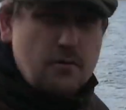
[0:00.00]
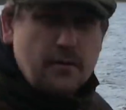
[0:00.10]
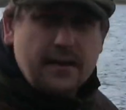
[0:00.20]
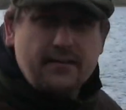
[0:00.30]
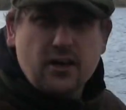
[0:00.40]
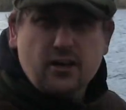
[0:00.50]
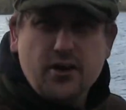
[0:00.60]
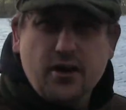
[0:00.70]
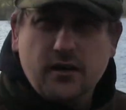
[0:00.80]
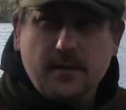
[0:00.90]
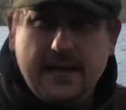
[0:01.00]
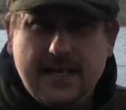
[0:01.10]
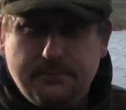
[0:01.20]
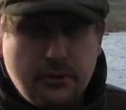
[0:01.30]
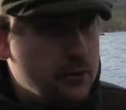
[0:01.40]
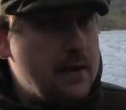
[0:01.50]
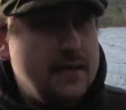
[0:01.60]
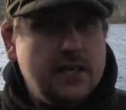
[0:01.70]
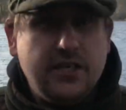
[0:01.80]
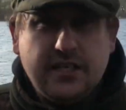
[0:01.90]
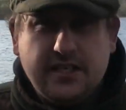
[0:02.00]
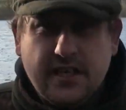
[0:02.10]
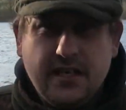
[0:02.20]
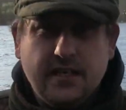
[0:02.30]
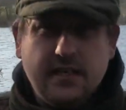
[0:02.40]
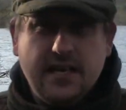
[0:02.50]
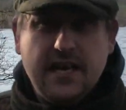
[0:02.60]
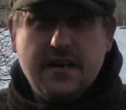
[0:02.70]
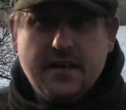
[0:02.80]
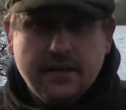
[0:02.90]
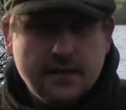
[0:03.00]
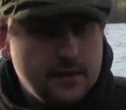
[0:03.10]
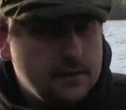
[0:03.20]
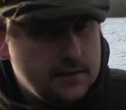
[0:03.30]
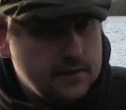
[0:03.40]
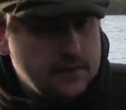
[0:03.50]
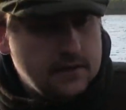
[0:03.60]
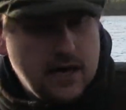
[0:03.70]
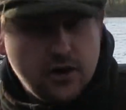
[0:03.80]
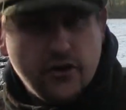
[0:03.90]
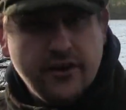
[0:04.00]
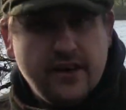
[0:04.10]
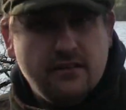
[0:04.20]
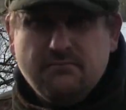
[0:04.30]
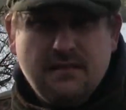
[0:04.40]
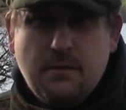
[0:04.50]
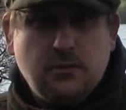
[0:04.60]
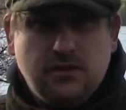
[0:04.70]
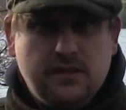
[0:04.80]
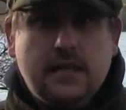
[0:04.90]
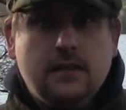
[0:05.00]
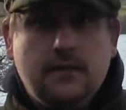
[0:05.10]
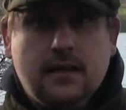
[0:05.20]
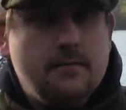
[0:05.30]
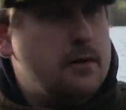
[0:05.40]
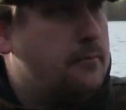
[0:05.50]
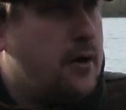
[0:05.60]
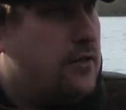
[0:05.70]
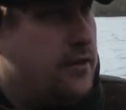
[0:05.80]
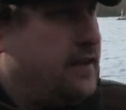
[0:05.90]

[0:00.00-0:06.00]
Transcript: come and give it a go. I mean, it's bloody windy as you can see, and here I got here, it was still like a mill pond.